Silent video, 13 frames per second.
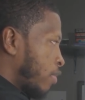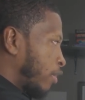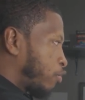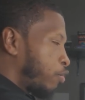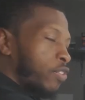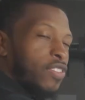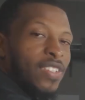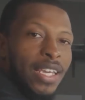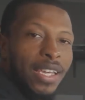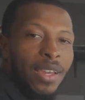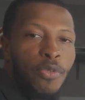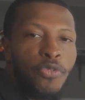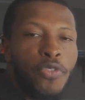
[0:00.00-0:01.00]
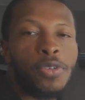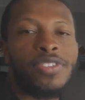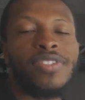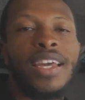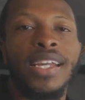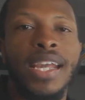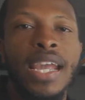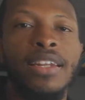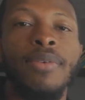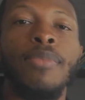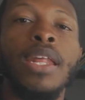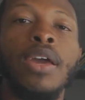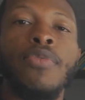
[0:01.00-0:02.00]
that you seek him first that
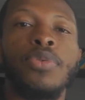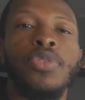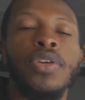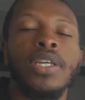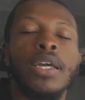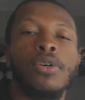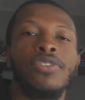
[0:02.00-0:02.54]
kingdom and everything